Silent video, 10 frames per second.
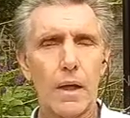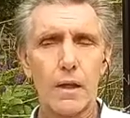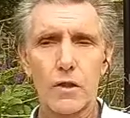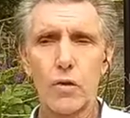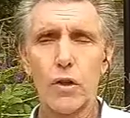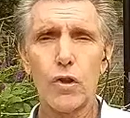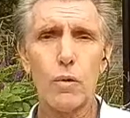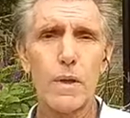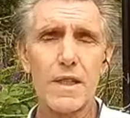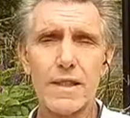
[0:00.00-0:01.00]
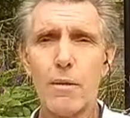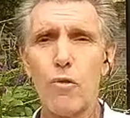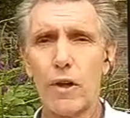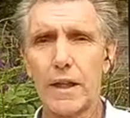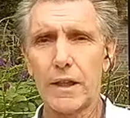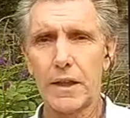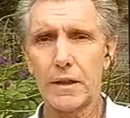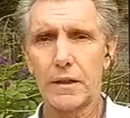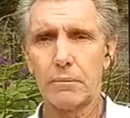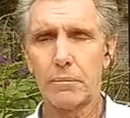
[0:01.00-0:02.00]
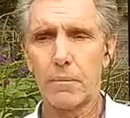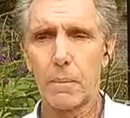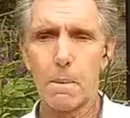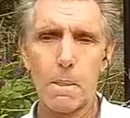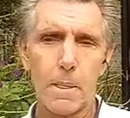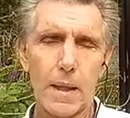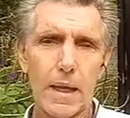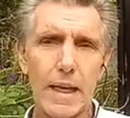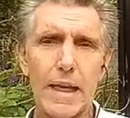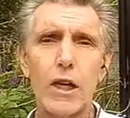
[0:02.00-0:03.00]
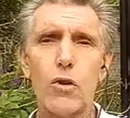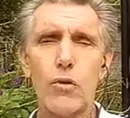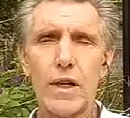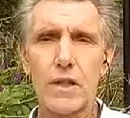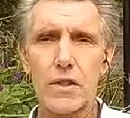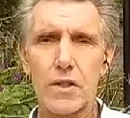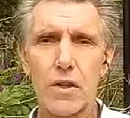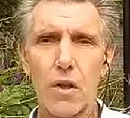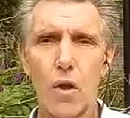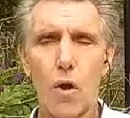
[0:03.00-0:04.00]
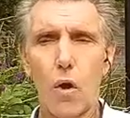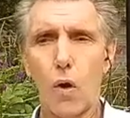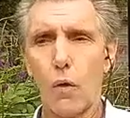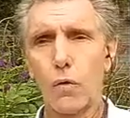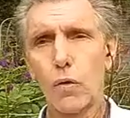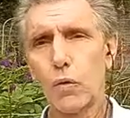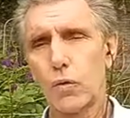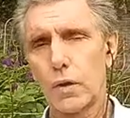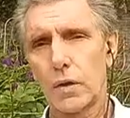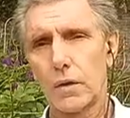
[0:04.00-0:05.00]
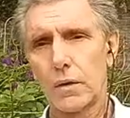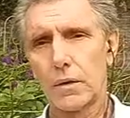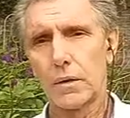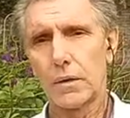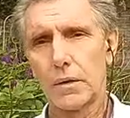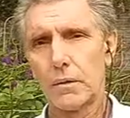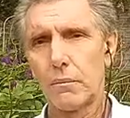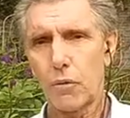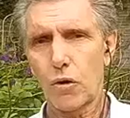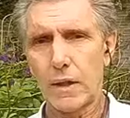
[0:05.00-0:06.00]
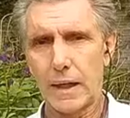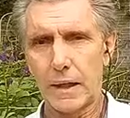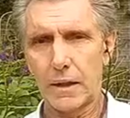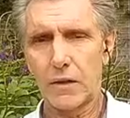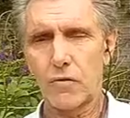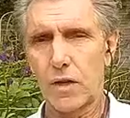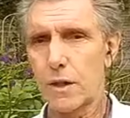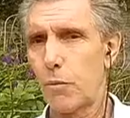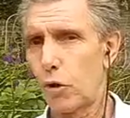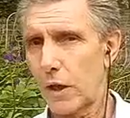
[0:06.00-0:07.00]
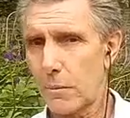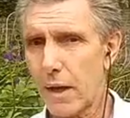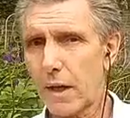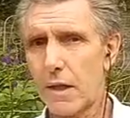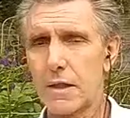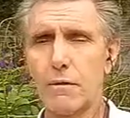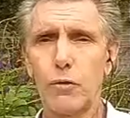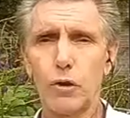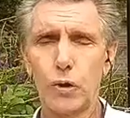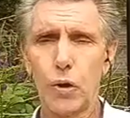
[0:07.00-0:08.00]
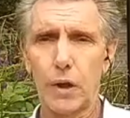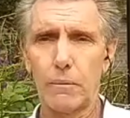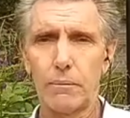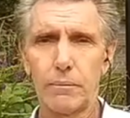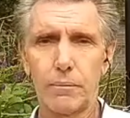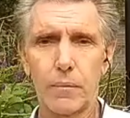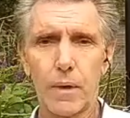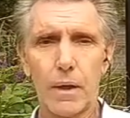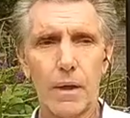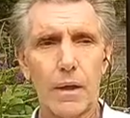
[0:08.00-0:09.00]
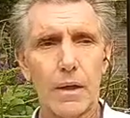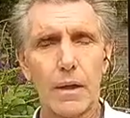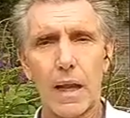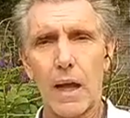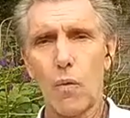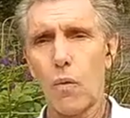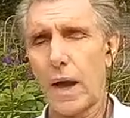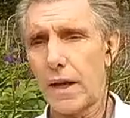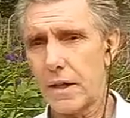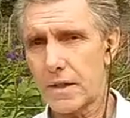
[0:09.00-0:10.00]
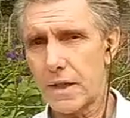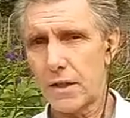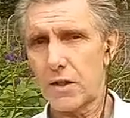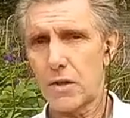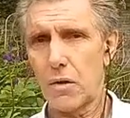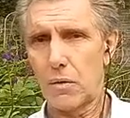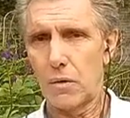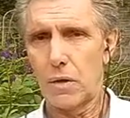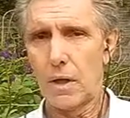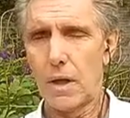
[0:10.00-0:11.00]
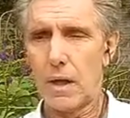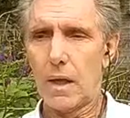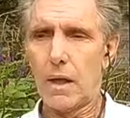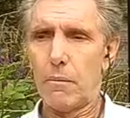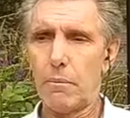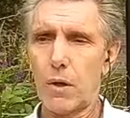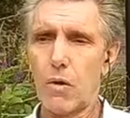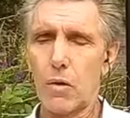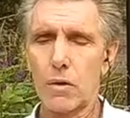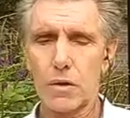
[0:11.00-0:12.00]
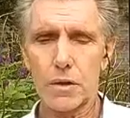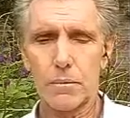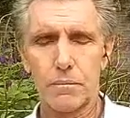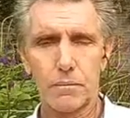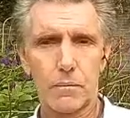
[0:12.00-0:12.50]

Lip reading: is going to be stimulating increase of GLUT protein, transporting mechanism for sugar. Now, why is that so? Because